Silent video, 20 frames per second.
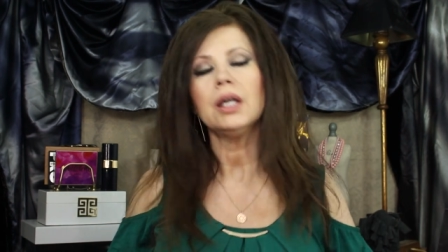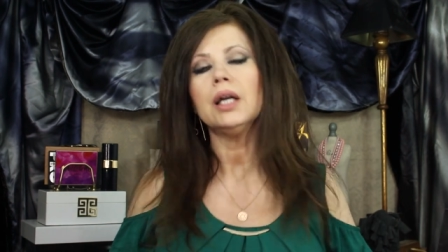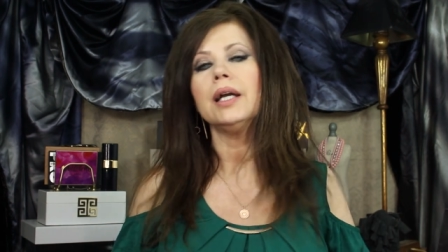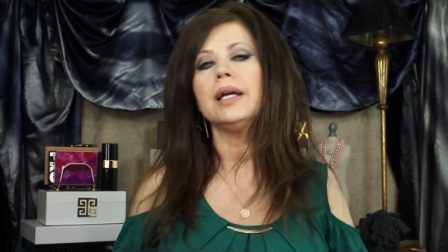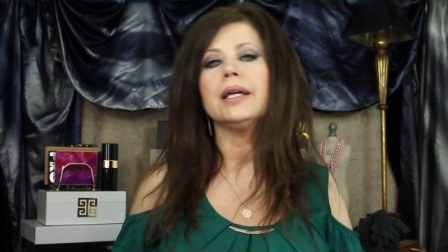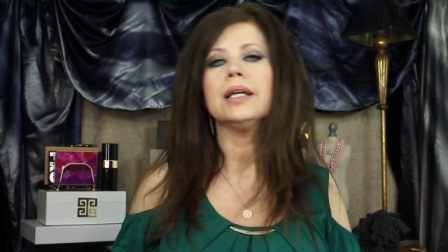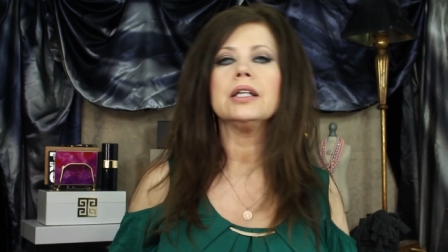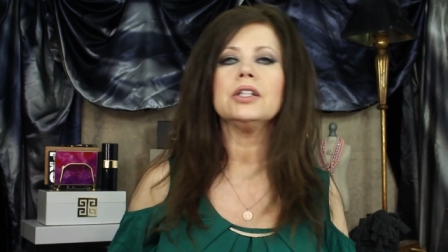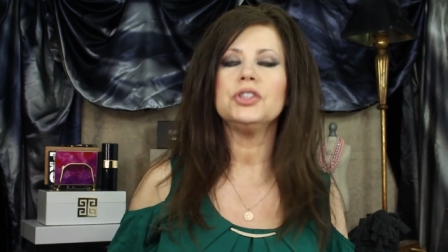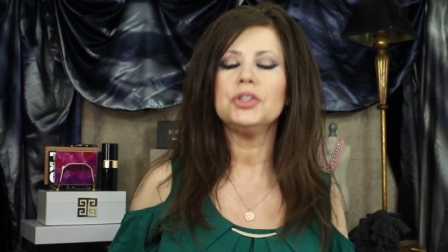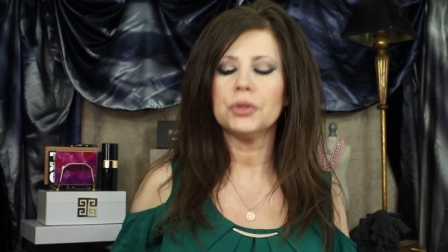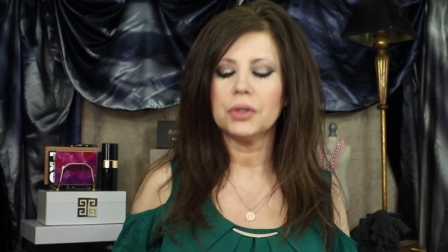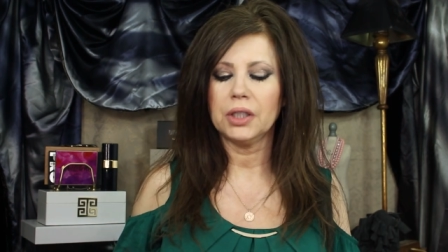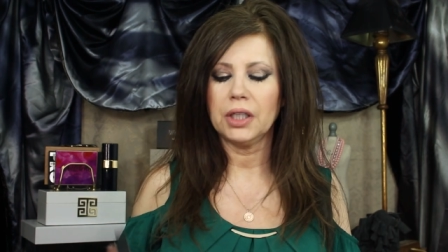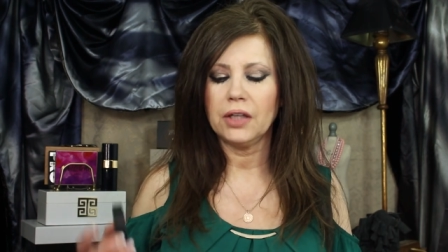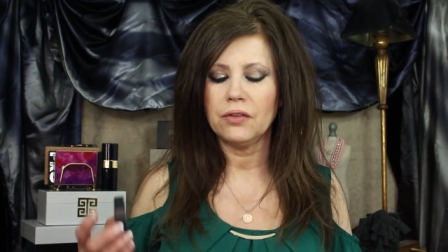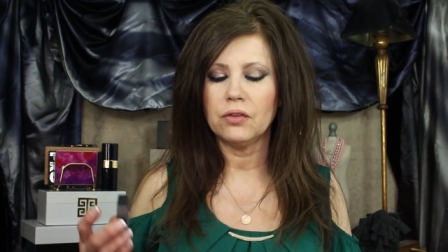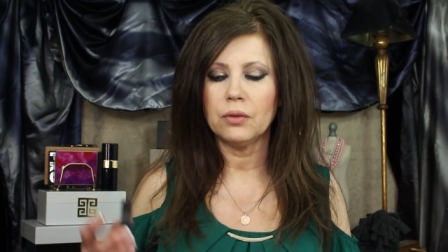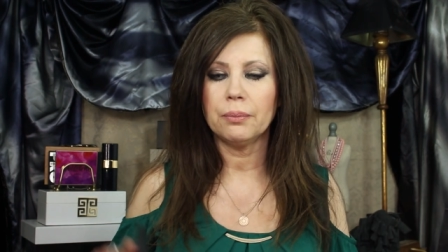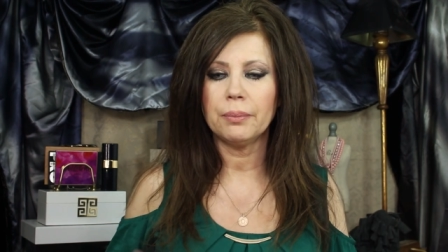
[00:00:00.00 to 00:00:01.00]
And you can
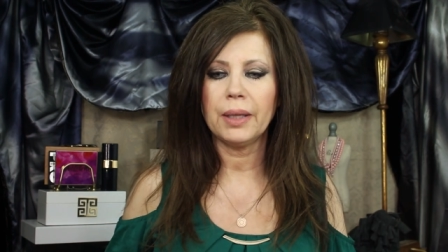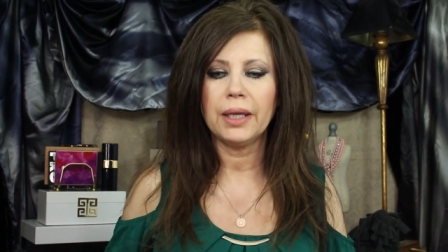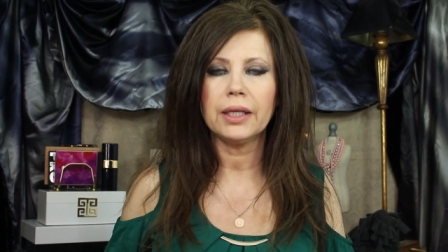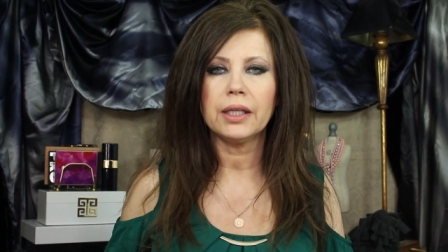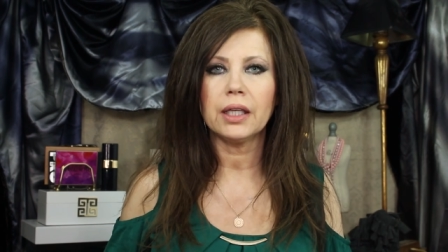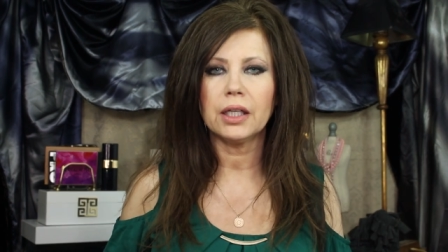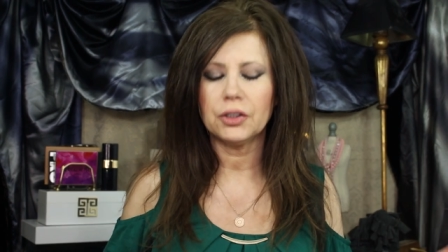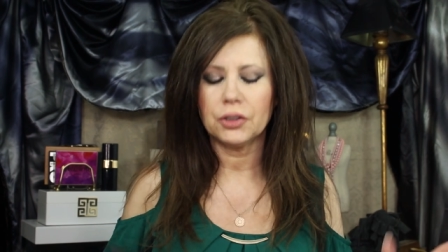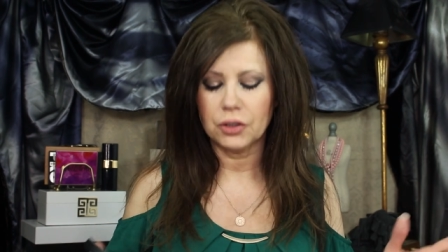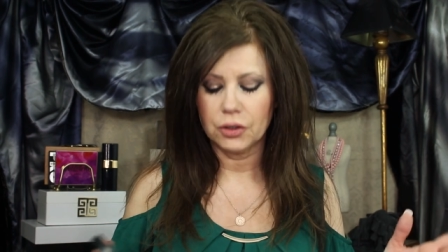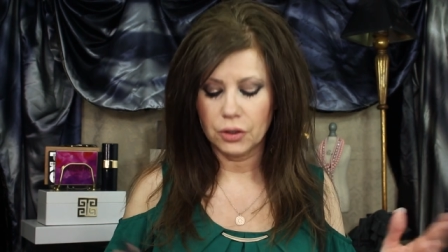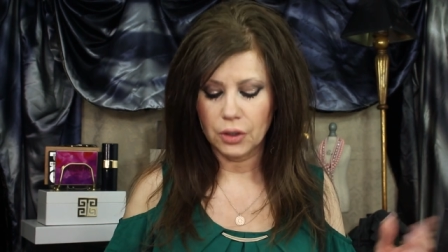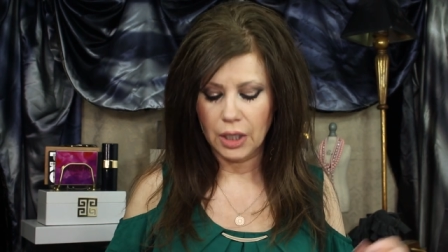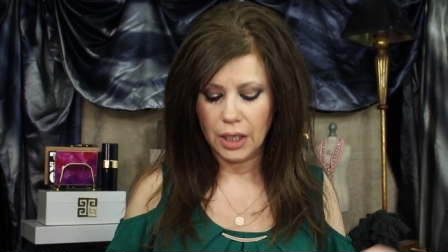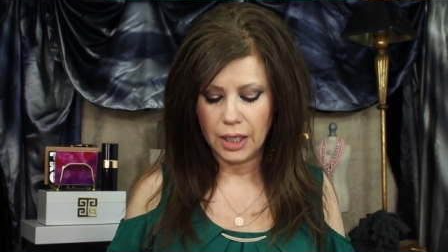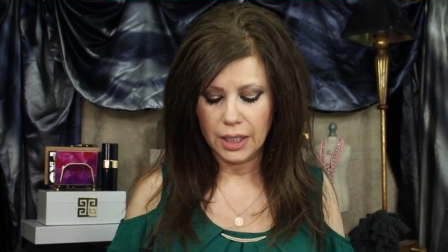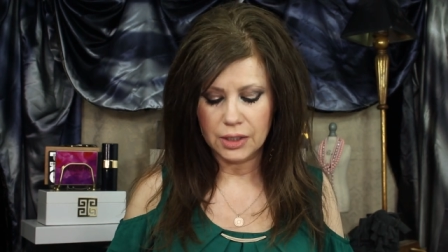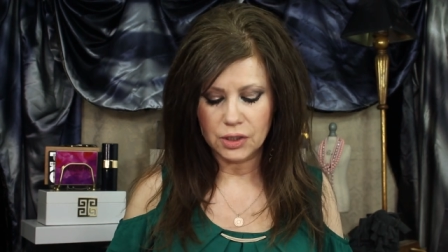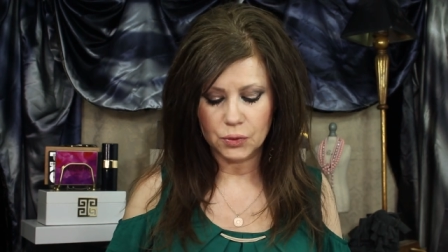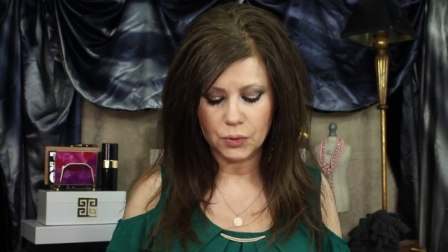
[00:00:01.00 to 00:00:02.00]
even bake under your
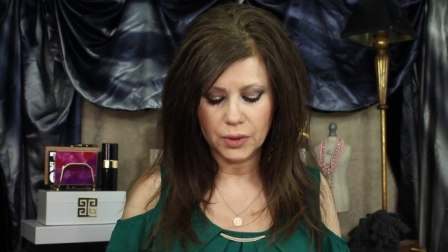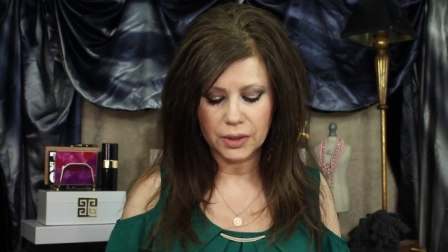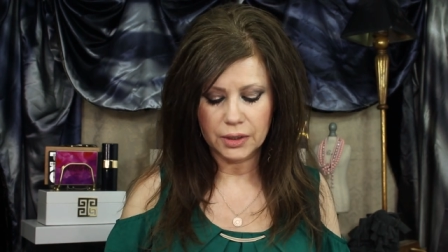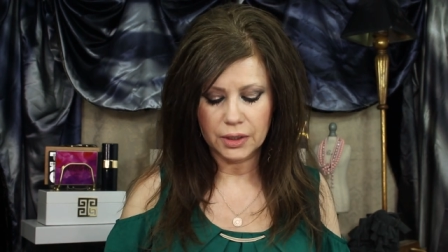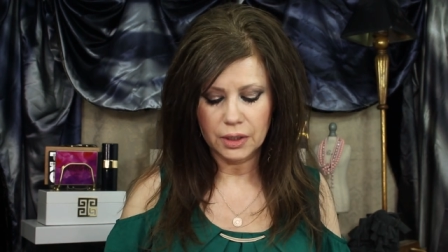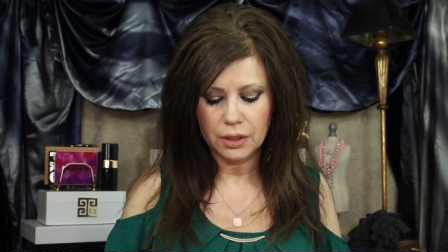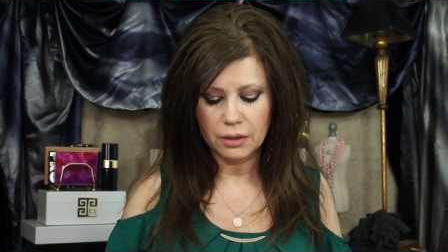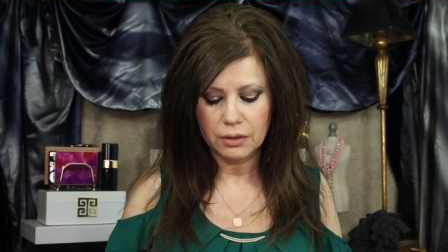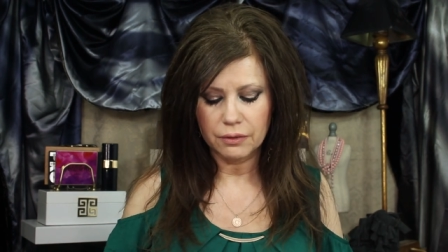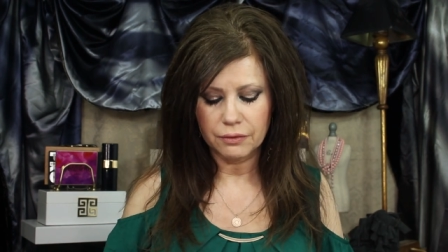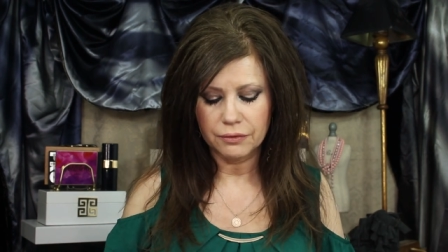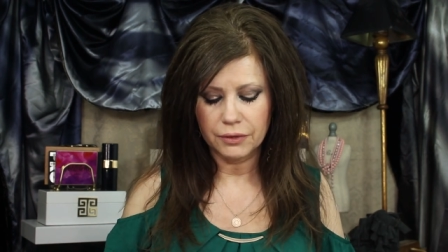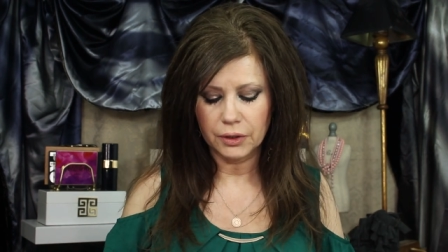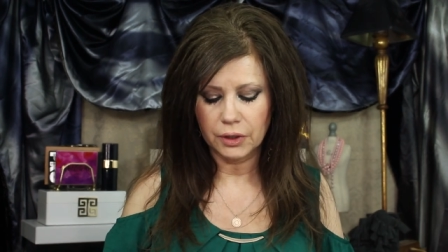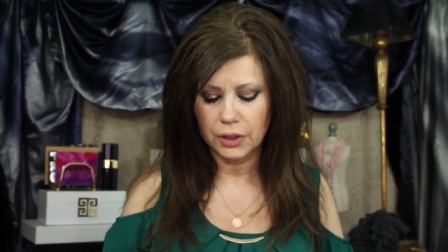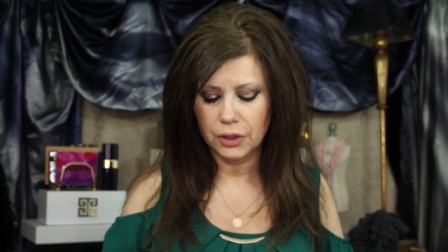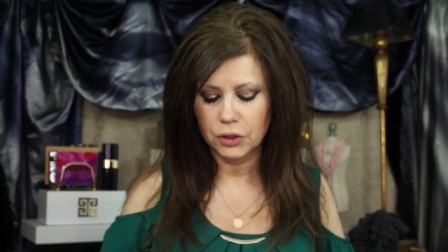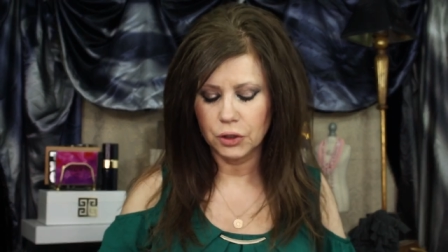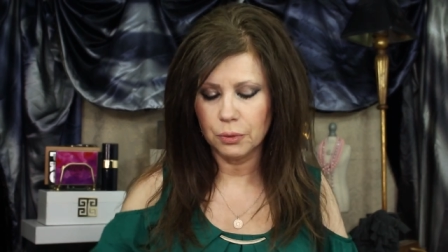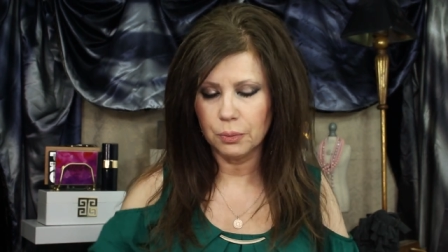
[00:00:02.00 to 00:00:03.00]
eyes with it.
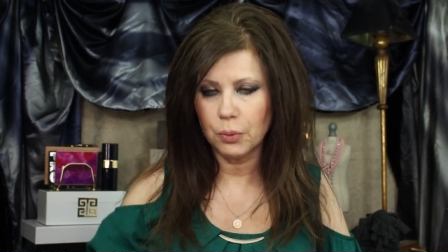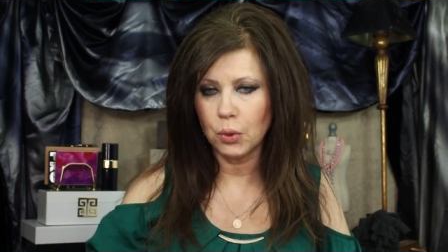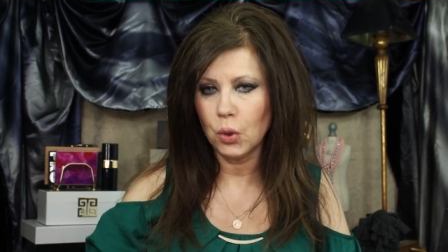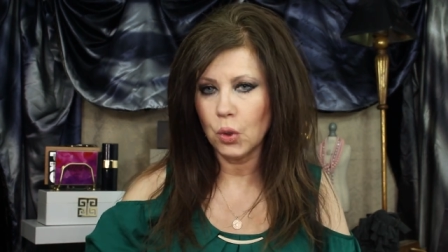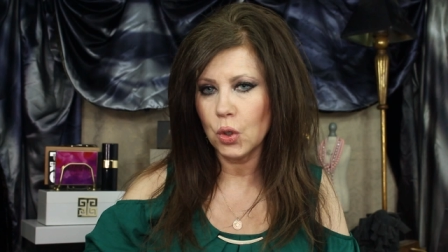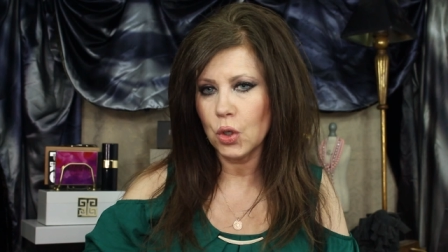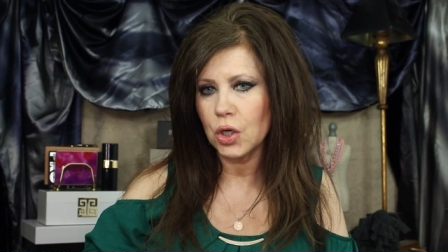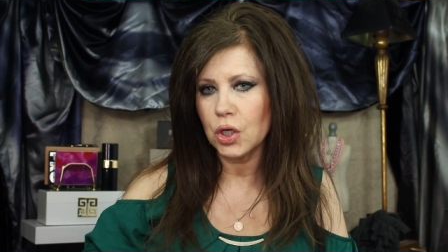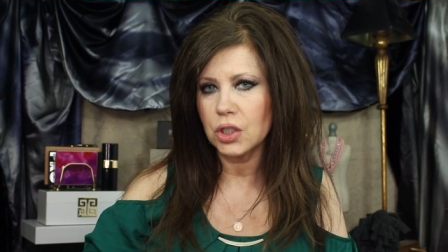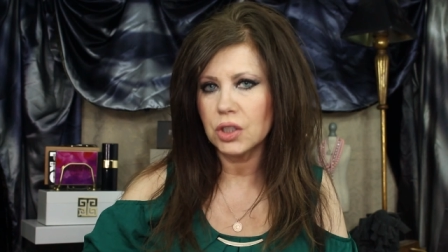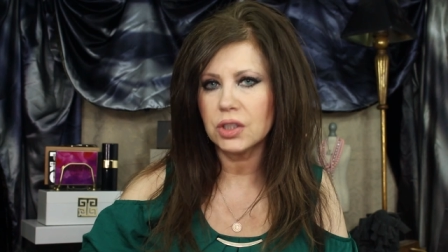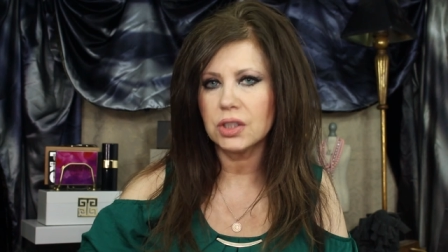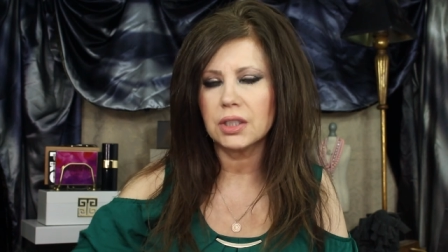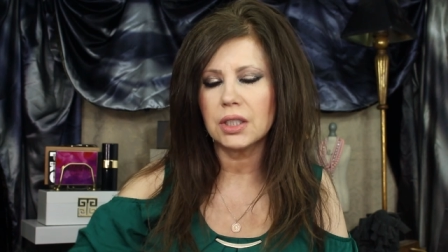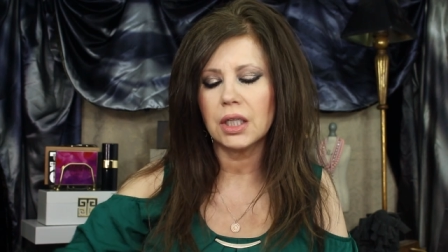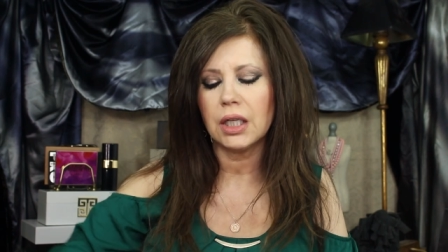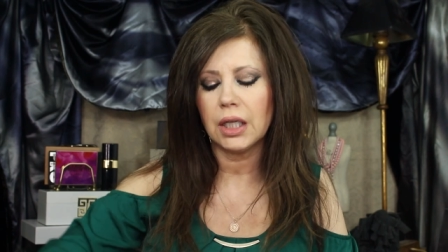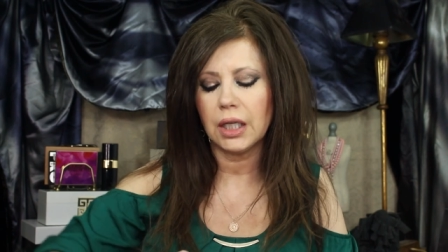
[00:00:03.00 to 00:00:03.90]
Fill in your pores.